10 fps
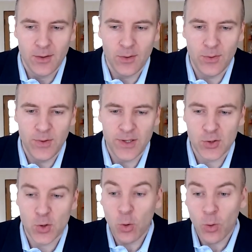there's
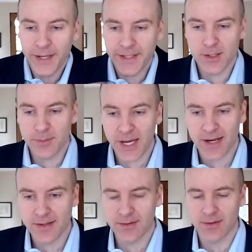quite a
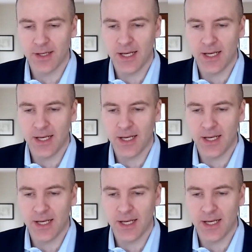debate